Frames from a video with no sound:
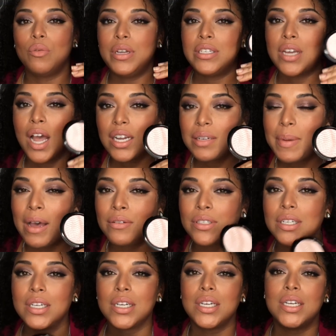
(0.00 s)
We talked
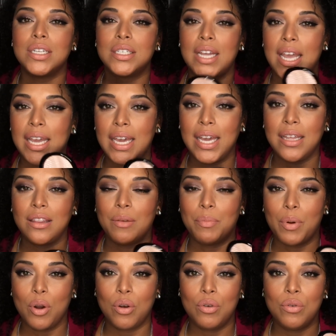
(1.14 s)
about taking the
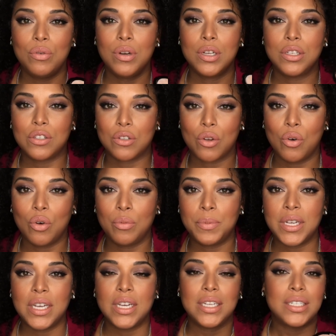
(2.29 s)
Pro
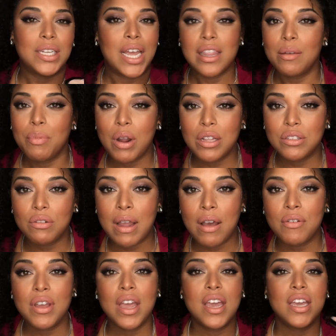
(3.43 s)
Sculpt take the bronzer
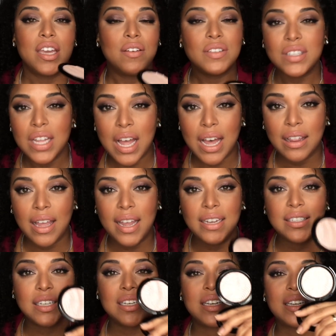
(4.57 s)
out, give us the
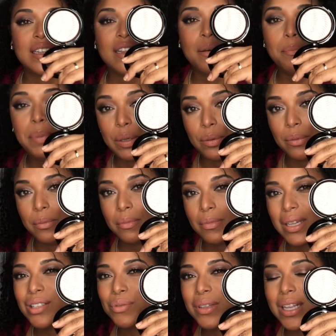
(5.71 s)
highlight, boom.
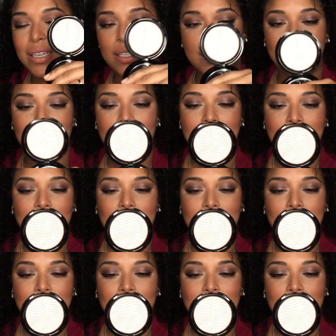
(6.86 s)
That's what they did.